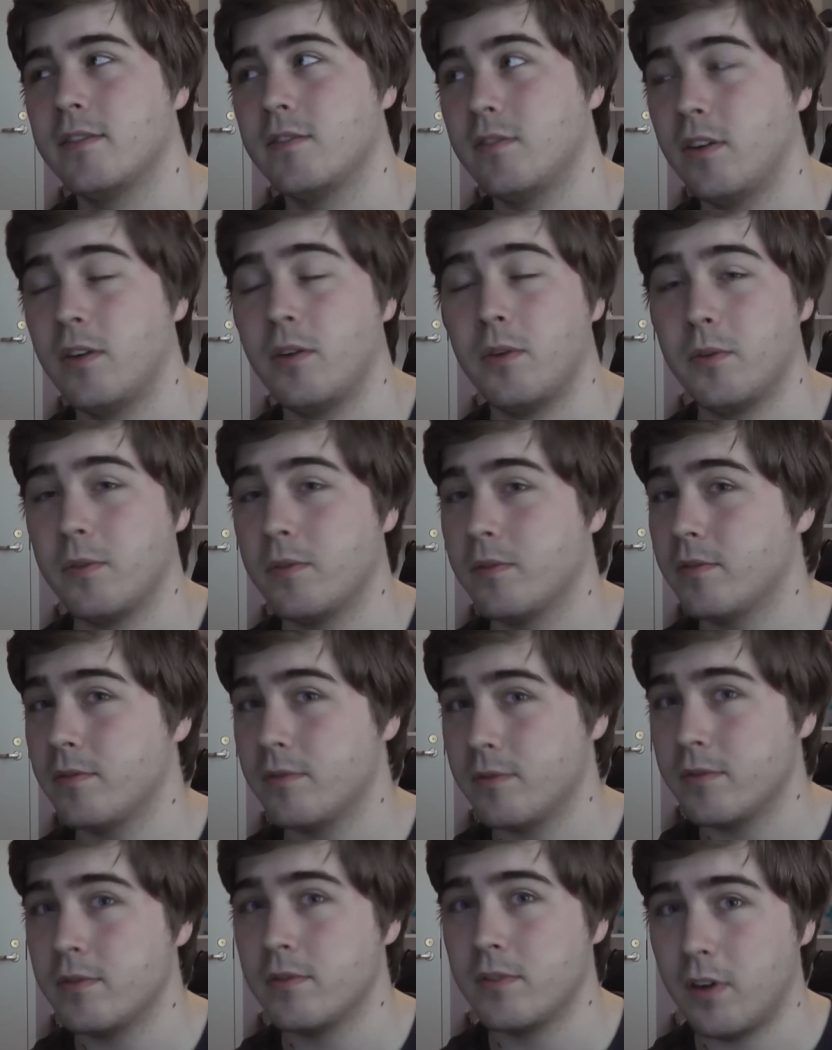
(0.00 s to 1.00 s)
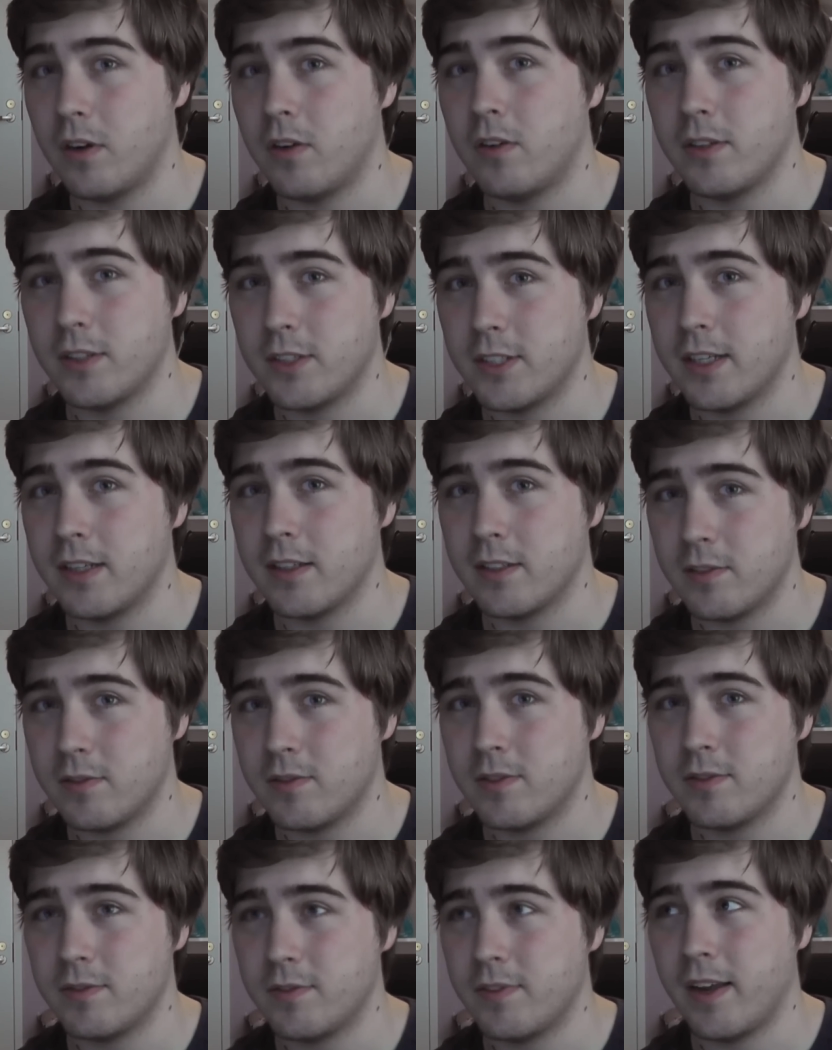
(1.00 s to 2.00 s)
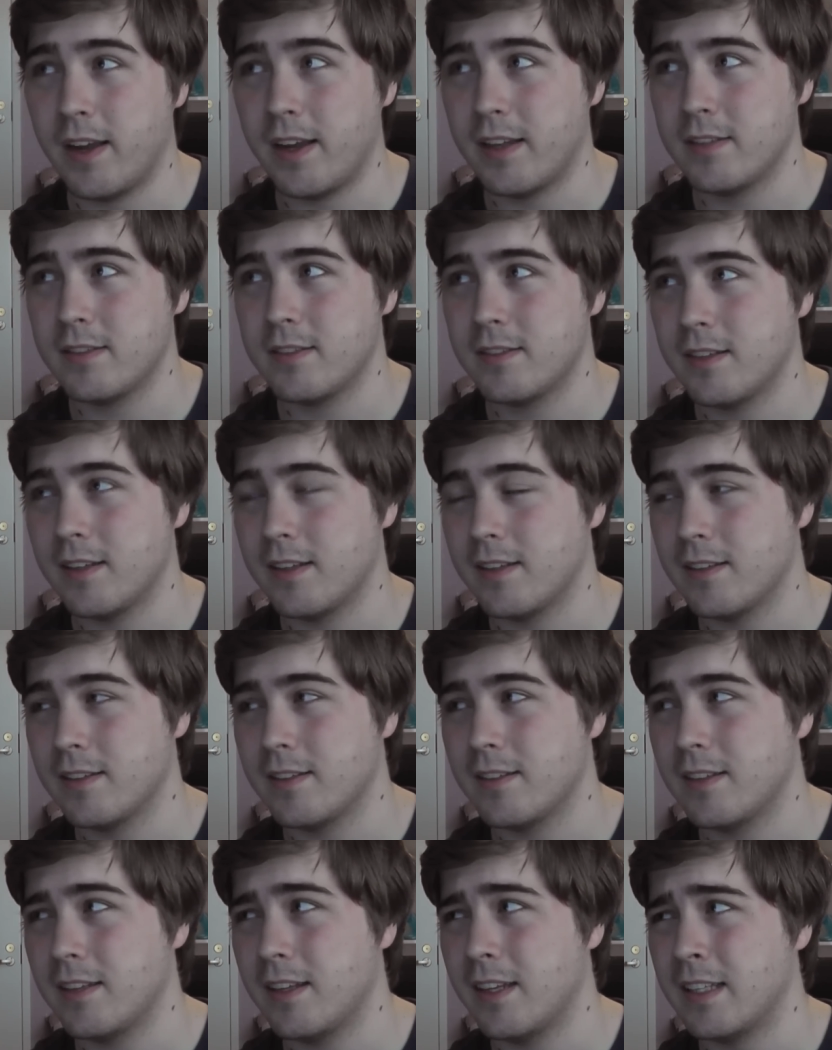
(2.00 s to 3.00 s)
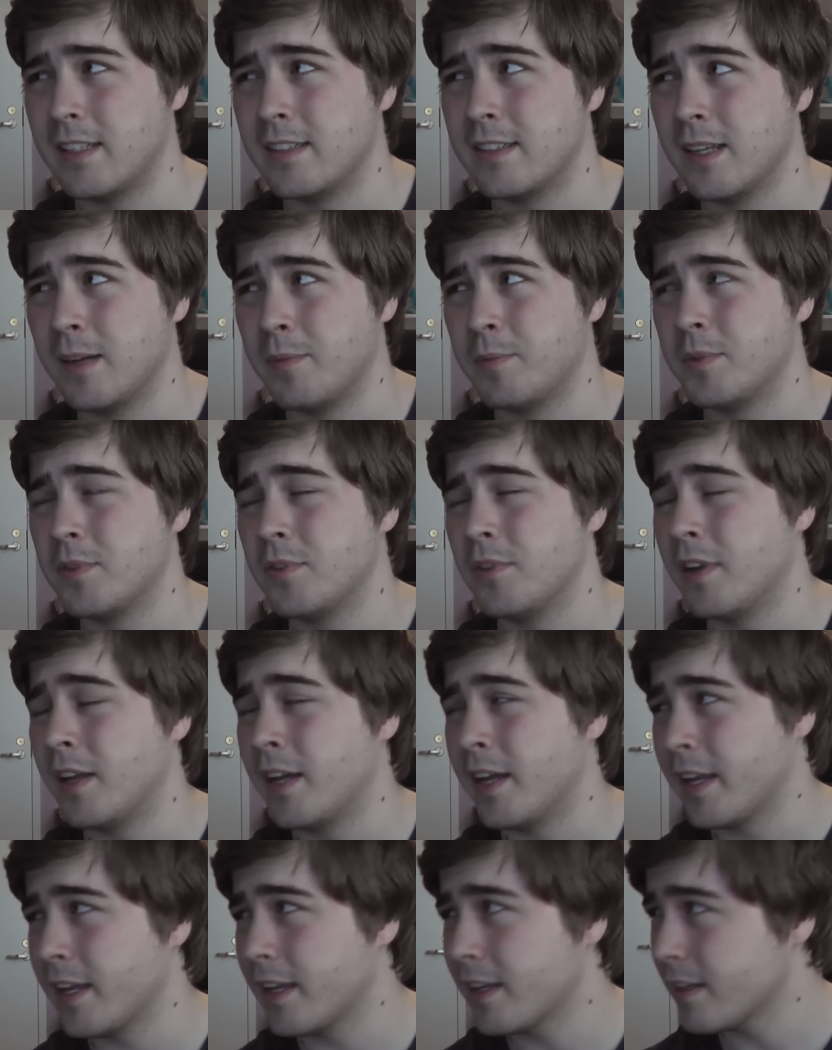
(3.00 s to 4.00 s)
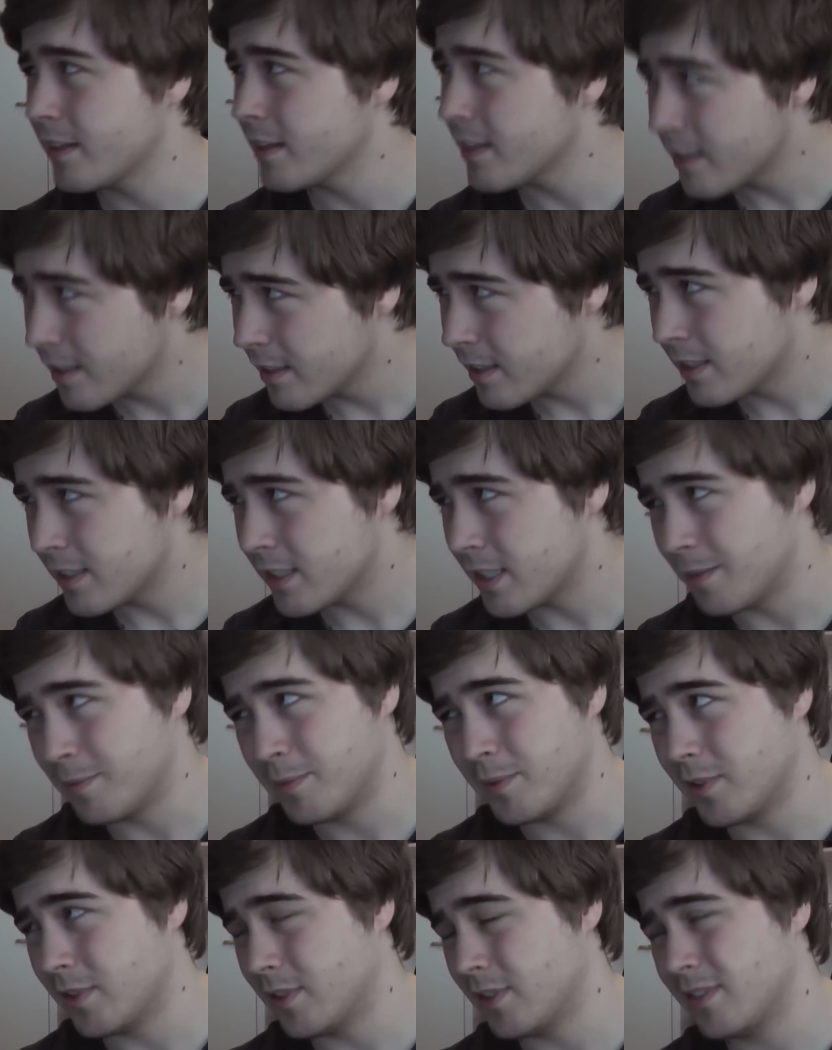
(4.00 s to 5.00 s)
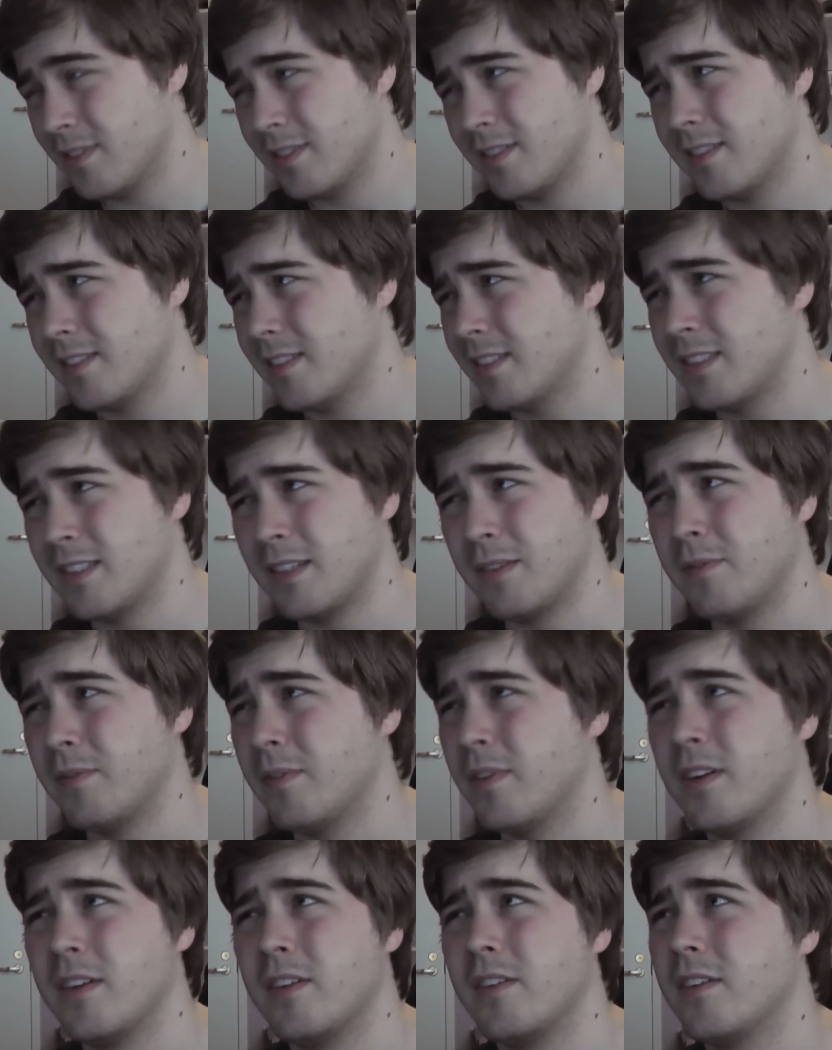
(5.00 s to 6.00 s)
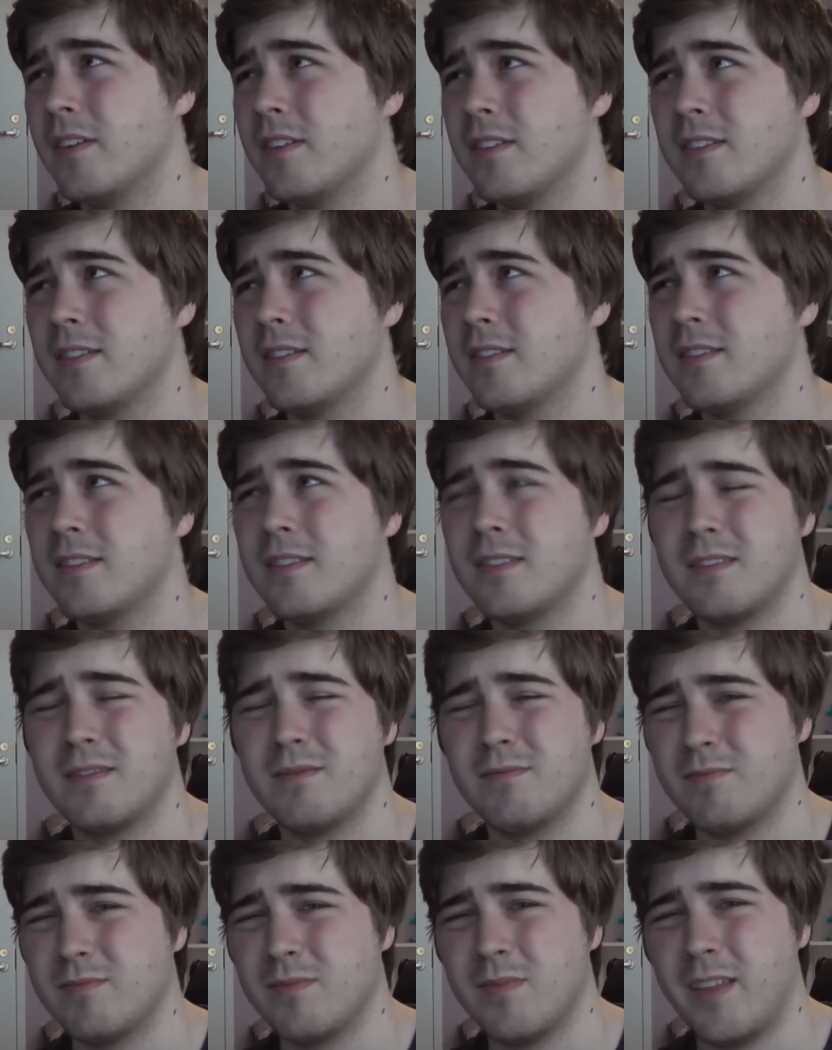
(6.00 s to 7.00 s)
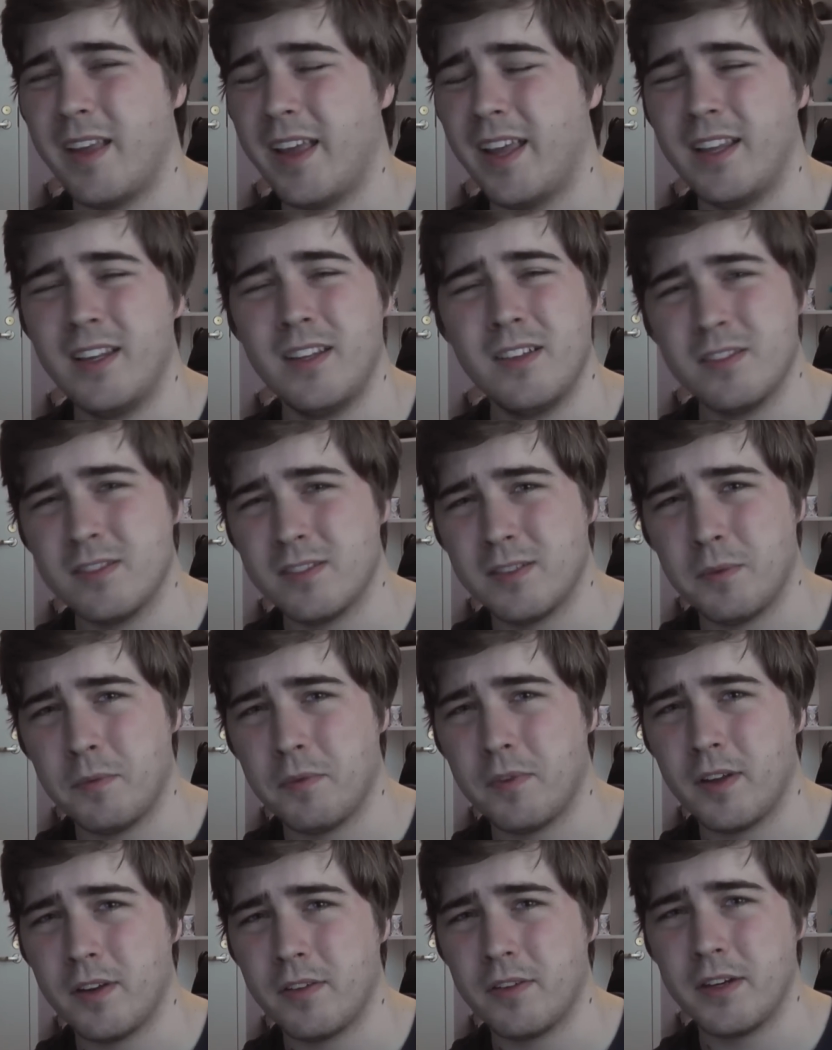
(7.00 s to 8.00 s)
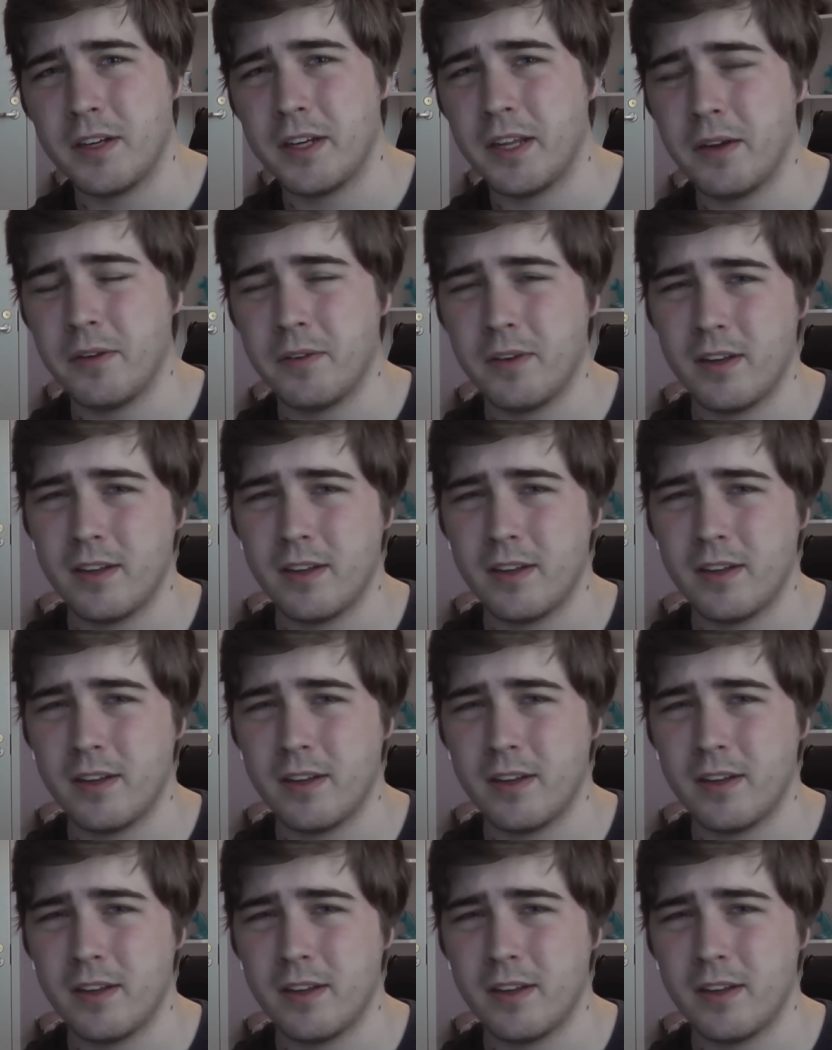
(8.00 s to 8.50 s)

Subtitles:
So, holy shit, it's fast, and it's up to like chapter 780 or something right now.